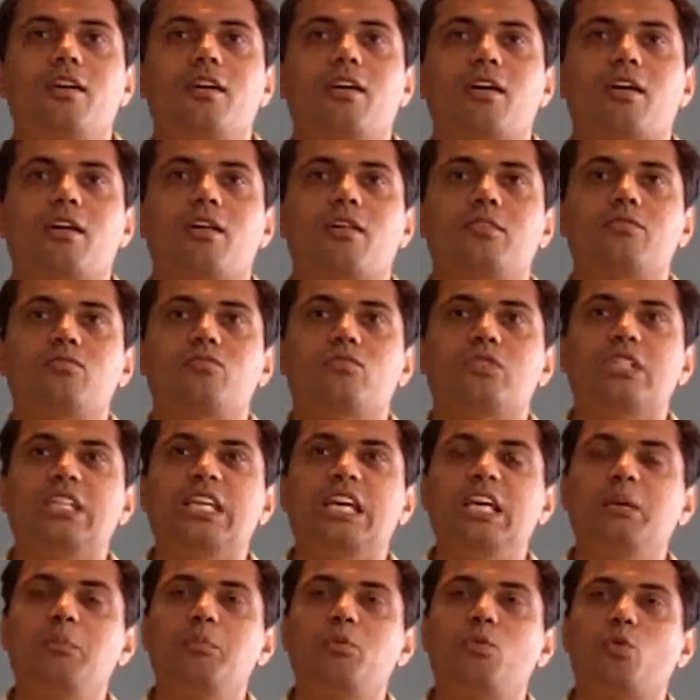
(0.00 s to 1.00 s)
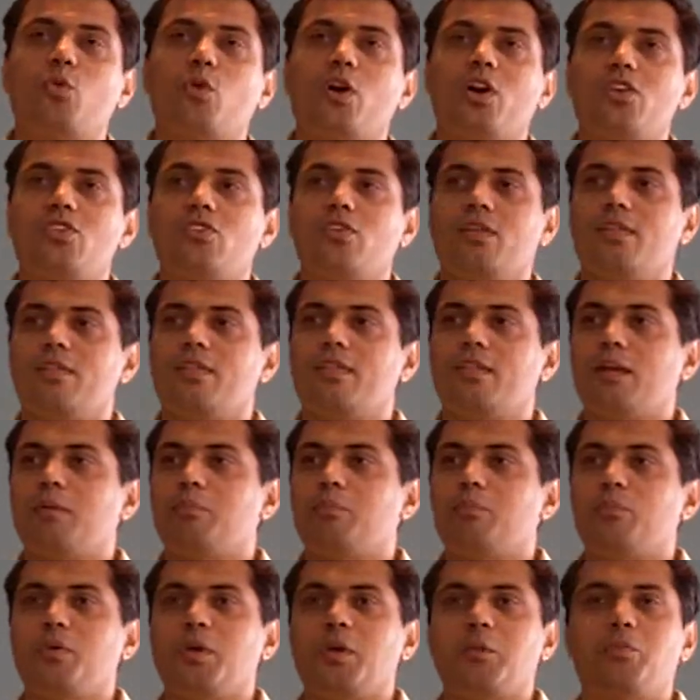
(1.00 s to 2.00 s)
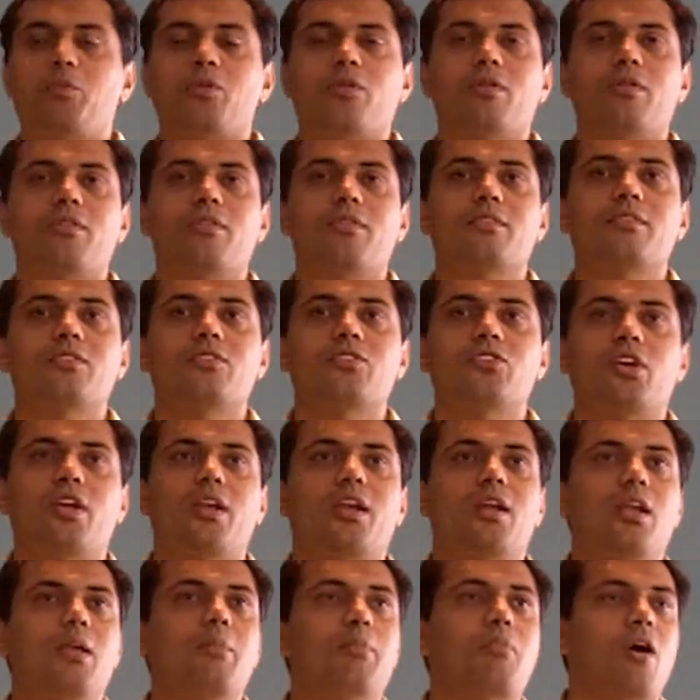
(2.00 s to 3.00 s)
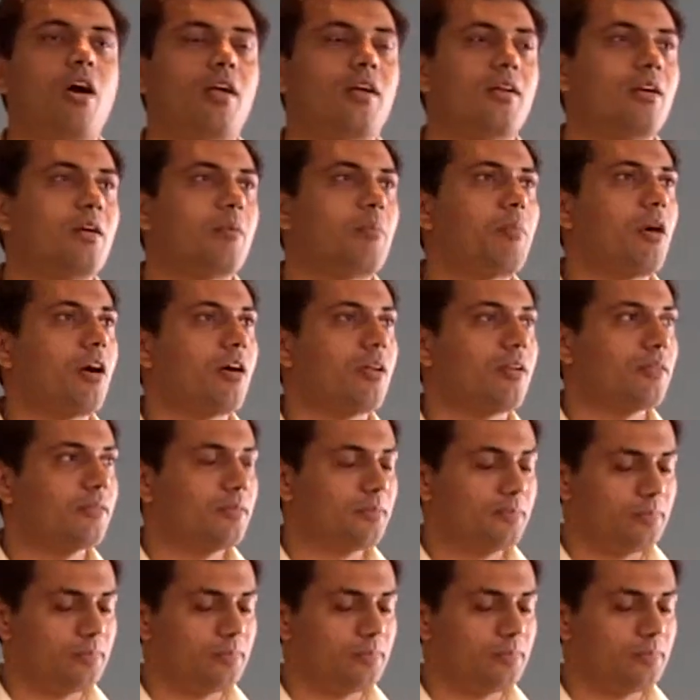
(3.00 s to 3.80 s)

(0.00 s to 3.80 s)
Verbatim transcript: uh, deep questions that people generally ponder upon.